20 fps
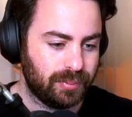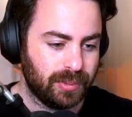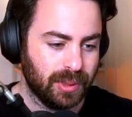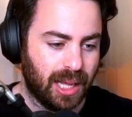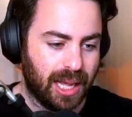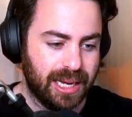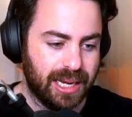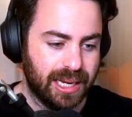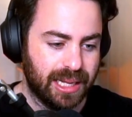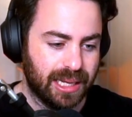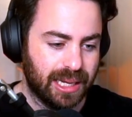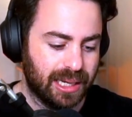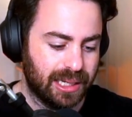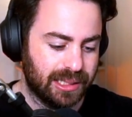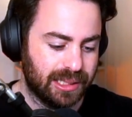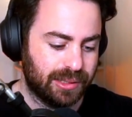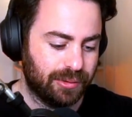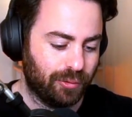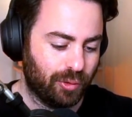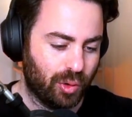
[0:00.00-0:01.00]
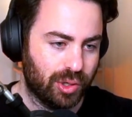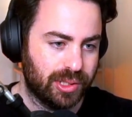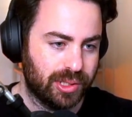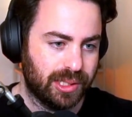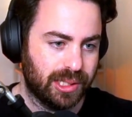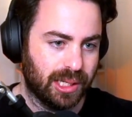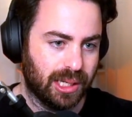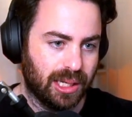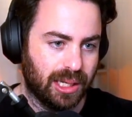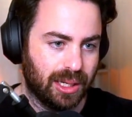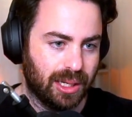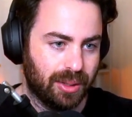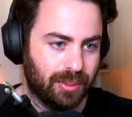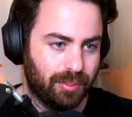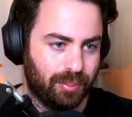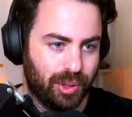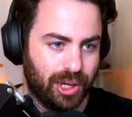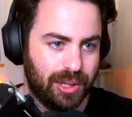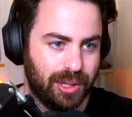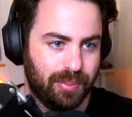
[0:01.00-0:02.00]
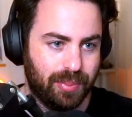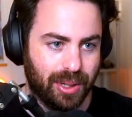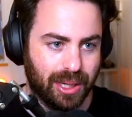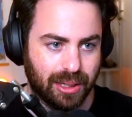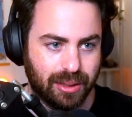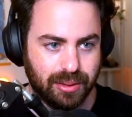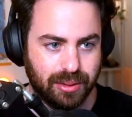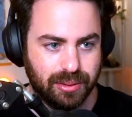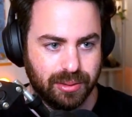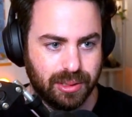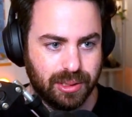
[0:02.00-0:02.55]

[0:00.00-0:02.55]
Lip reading: and it's of course pretty big.